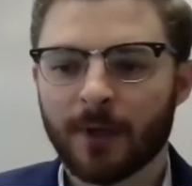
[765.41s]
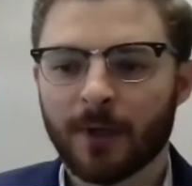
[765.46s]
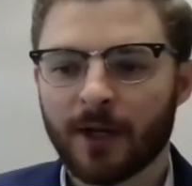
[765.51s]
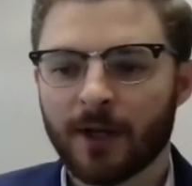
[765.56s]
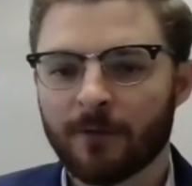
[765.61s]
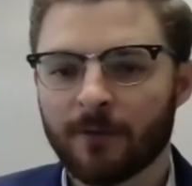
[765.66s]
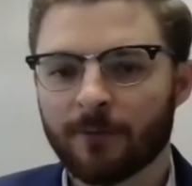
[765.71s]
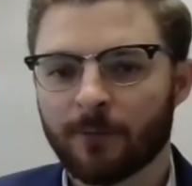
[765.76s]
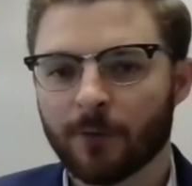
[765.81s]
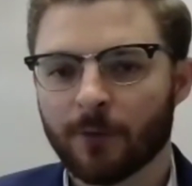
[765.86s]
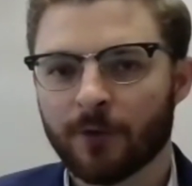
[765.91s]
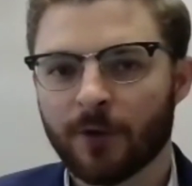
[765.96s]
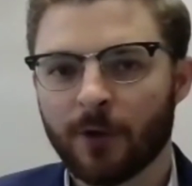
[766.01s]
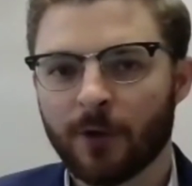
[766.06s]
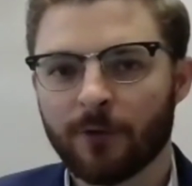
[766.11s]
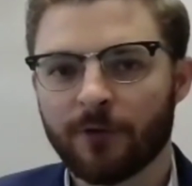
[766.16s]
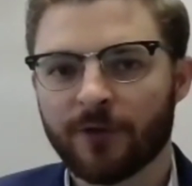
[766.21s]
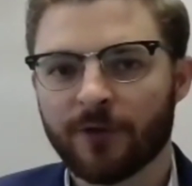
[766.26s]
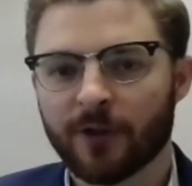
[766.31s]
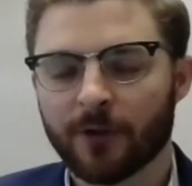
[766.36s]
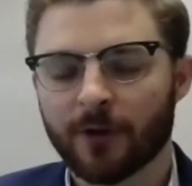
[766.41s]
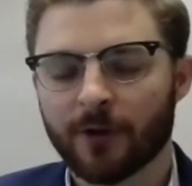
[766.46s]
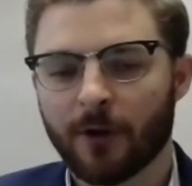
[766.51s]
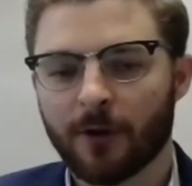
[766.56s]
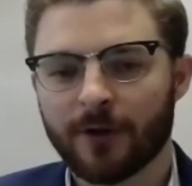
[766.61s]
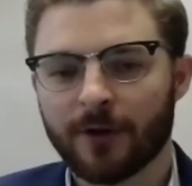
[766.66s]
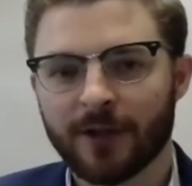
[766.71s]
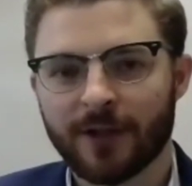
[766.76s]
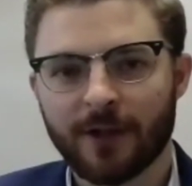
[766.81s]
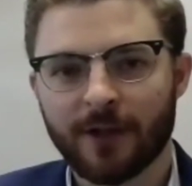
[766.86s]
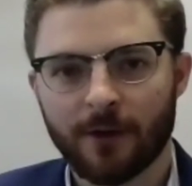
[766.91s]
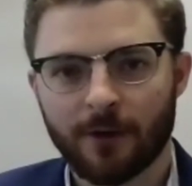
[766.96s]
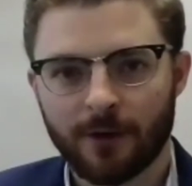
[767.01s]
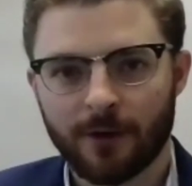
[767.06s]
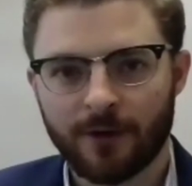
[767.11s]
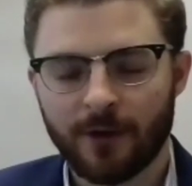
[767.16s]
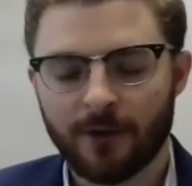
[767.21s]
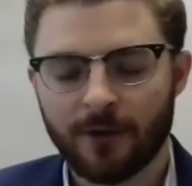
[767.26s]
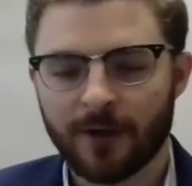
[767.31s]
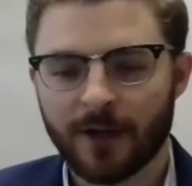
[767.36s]
But for those that are already here
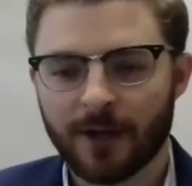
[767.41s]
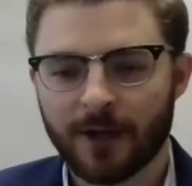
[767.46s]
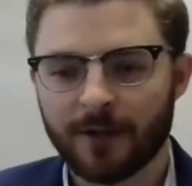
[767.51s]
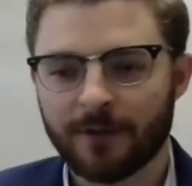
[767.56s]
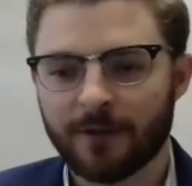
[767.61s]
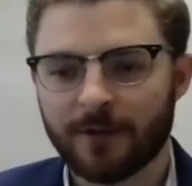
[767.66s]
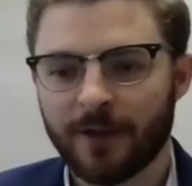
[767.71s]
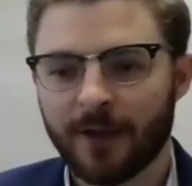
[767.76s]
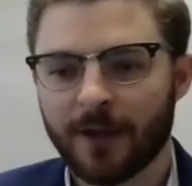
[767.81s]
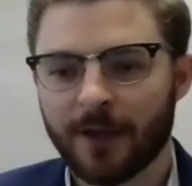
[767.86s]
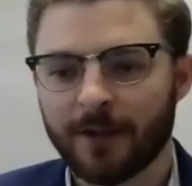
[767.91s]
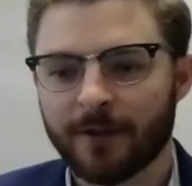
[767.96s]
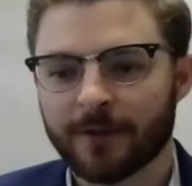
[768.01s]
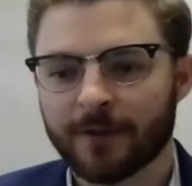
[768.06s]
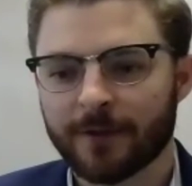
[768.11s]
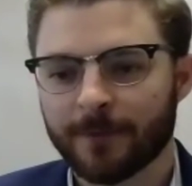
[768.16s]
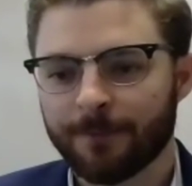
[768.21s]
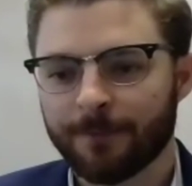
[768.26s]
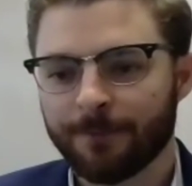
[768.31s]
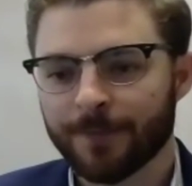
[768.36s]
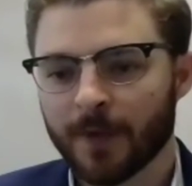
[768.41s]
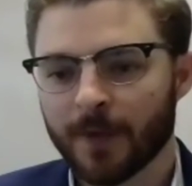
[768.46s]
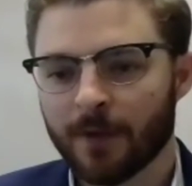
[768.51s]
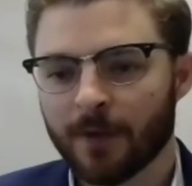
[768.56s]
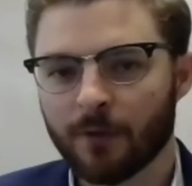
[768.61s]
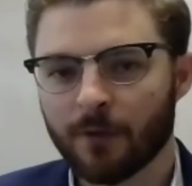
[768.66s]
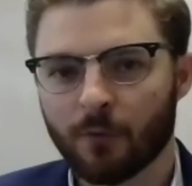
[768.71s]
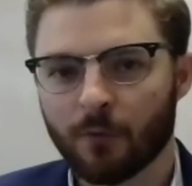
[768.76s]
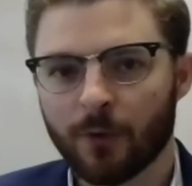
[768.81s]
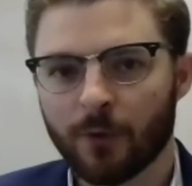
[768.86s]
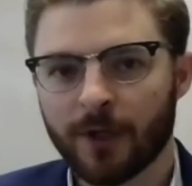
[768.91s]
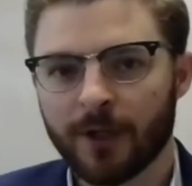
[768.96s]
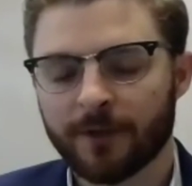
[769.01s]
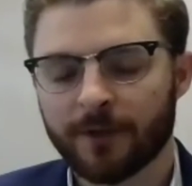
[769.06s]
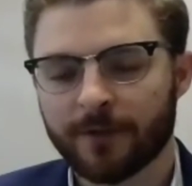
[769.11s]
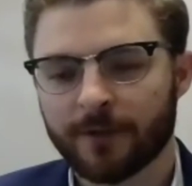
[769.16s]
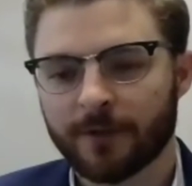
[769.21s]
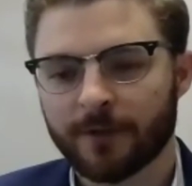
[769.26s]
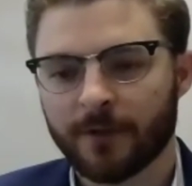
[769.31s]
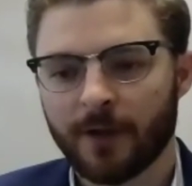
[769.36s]
in the United States, the
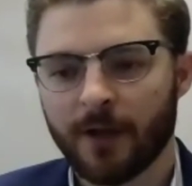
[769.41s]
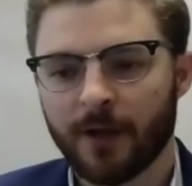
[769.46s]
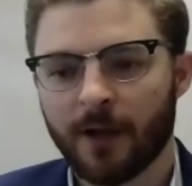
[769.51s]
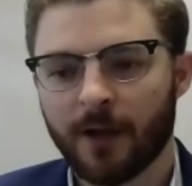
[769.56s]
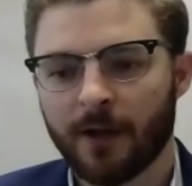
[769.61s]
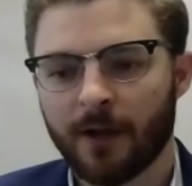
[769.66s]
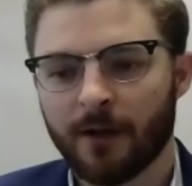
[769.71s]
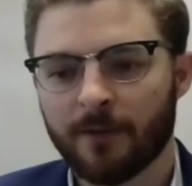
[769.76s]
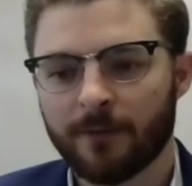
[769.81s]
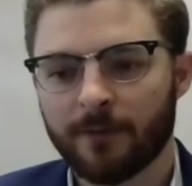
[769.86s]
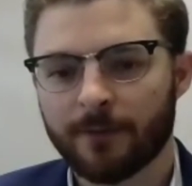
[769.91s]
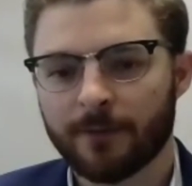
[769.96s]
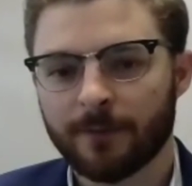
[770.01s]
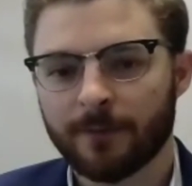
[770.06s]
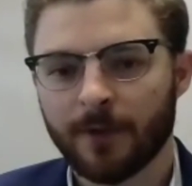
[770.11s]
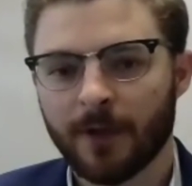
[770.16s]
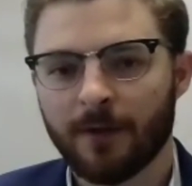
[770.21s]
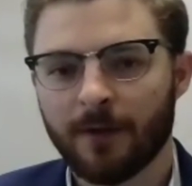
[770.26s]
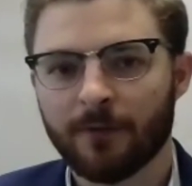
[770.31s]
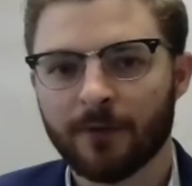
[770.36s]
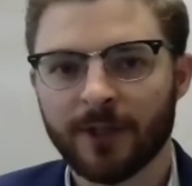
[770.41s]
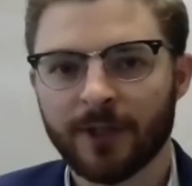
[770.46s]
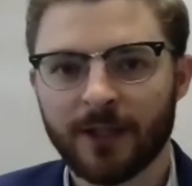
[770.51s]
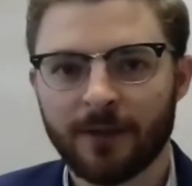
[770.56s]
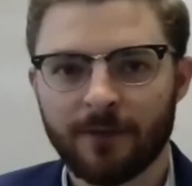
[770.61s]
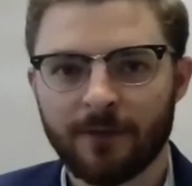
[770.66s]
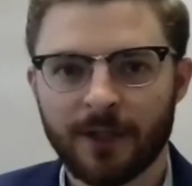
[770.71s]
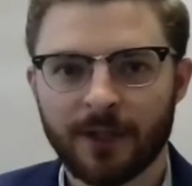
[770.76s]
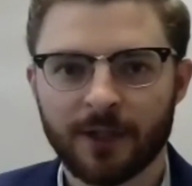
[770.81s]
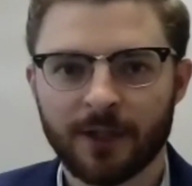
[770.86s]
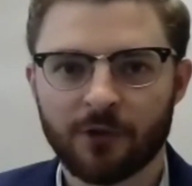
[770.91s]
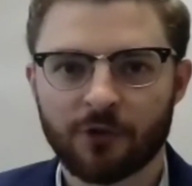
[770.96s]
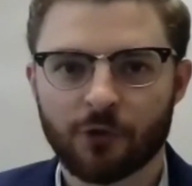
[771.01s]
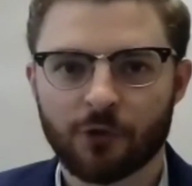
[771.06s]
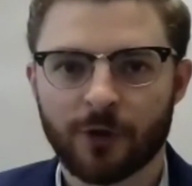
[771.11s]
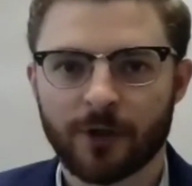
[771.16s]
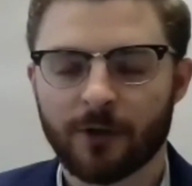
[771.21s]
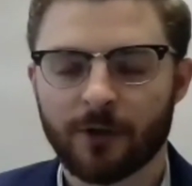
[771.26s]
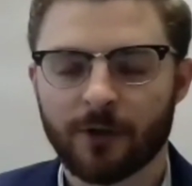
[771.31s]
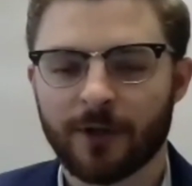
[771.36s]
risk of, of leaving and
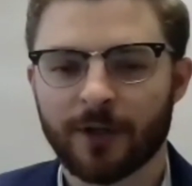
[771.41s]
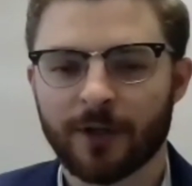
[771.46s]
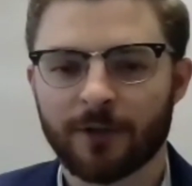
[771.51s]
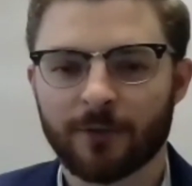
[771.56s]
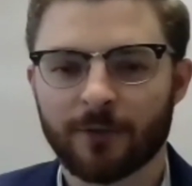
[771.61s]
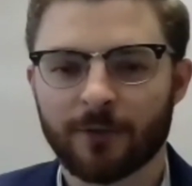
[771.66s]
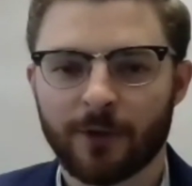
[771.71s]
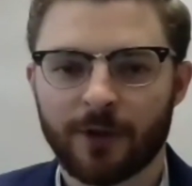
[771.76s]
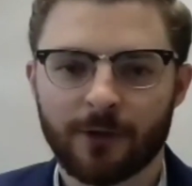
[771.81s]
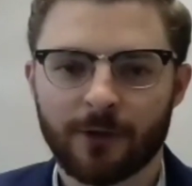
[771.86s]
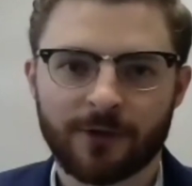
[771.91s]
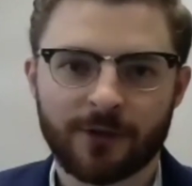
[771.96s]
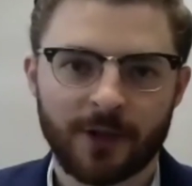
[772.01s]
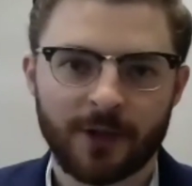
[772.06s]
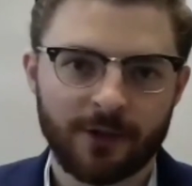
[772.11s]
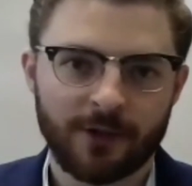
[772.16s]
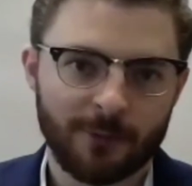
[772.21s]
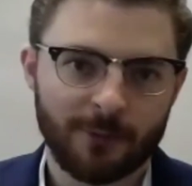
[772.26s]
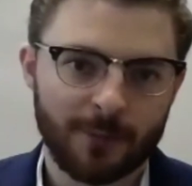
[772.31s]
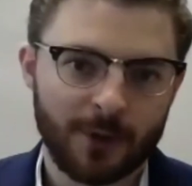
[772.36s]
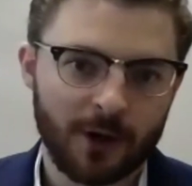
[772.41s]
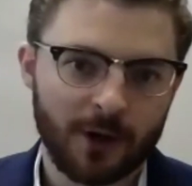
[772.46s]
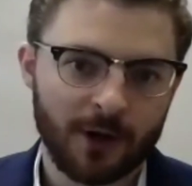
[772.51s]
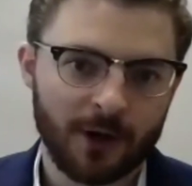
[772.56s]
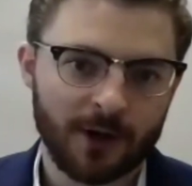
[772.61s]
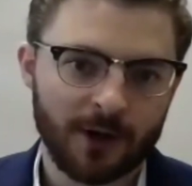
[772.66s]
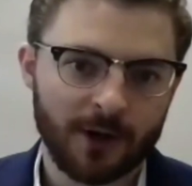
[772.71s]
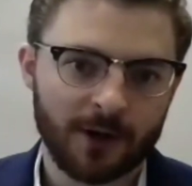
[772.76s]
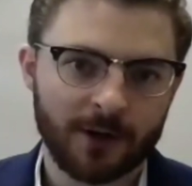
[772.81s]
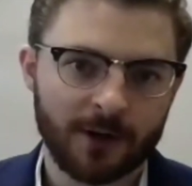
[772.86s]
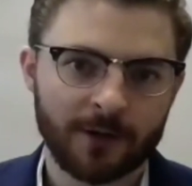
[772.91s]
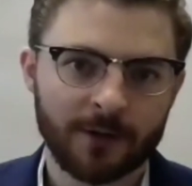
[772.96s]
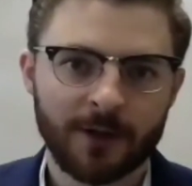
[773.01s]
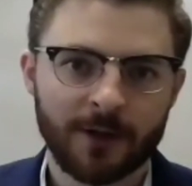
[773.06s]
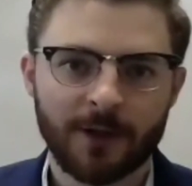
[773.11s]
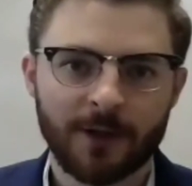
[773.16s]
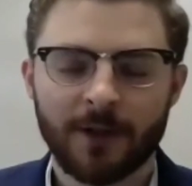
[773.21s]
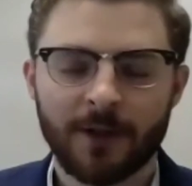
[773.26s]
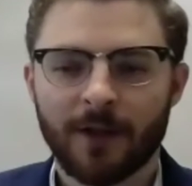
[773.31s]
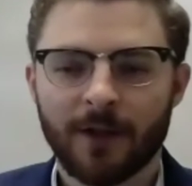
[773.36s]
triggering a three or ten year bar
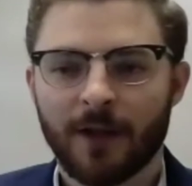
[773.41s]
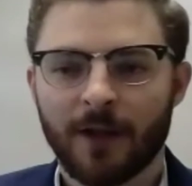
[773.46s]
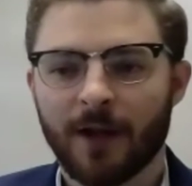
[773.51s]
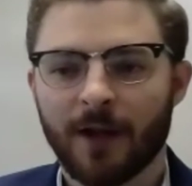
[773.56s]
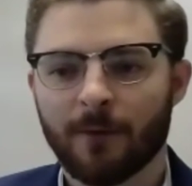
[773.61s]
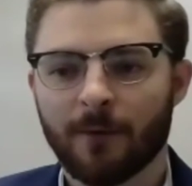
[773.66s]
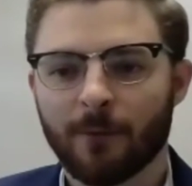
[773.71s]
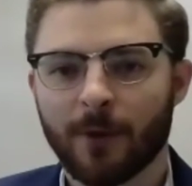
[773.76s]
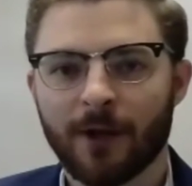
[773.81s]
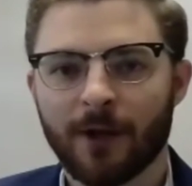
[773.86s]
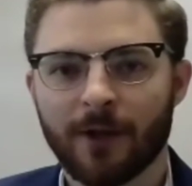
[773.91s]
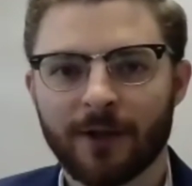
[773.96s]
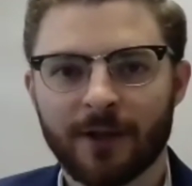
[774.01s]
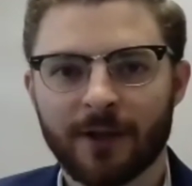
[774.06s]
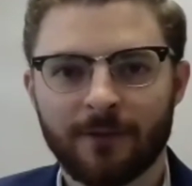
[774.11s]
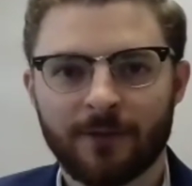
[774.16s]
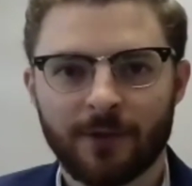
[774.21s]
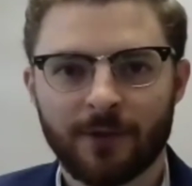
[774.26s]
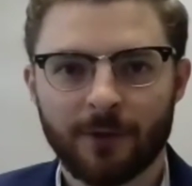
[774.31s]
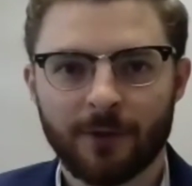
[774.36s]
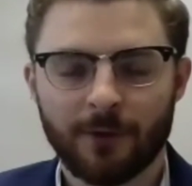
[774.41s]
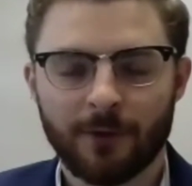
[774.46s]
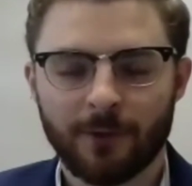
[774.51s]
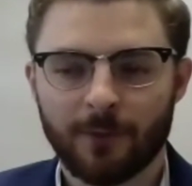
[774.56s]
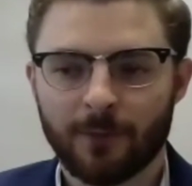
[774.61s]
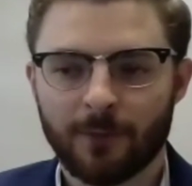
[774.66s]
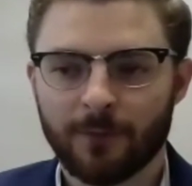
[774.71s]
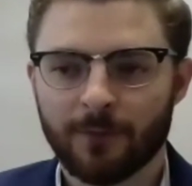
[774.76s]
uh, relative to